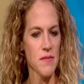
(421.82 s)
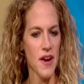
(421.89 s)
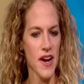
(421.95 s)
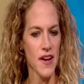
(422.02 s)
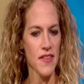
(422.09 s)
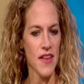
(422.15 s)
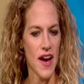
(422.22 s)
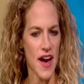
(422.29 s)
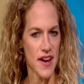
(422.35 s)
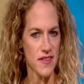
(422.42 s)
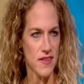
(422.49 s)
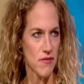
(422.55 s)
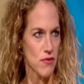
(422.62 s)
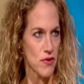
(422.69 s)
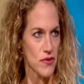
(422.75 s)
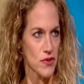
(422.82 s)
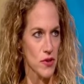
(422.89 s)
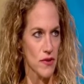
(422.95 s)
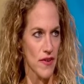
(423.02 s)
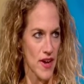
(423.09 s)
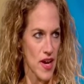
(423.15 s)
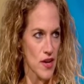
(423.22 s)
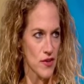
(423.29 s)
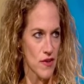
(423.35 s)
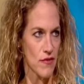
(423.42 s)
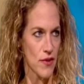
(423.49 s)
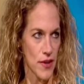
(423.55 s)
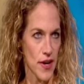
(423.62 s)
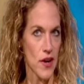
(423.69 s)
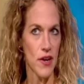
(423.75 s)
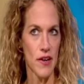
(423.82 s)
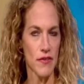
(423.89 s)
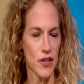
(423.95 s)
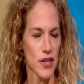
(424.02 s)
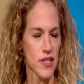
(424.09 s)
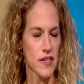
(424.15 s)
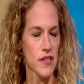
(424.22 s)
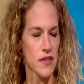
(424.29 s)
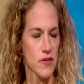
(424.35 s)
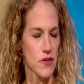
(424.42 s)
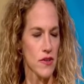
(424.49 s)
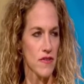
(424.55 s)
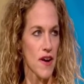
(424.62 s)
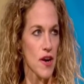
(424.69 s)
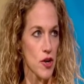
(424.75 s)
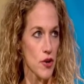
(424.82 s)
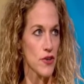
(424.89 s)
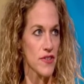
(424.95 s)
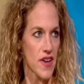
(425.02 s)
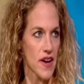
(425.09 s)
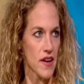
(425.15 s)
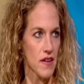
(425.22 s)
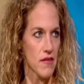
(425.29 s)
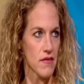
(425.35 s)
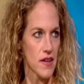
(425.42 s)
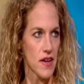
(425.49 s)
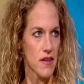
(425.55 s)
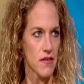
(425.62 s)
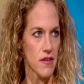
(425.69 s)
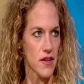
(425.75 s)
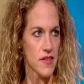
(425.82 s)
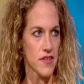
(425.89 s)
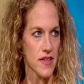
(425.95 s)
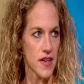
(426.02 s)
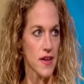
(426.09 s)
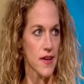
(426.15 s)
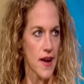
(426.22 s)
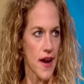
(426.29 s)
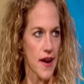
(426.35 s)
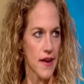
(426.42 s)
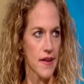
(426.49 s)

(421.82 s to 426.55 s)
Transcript: kind of the highest level of certification for a caregiver is the Certified Nurse Aide, a CNA.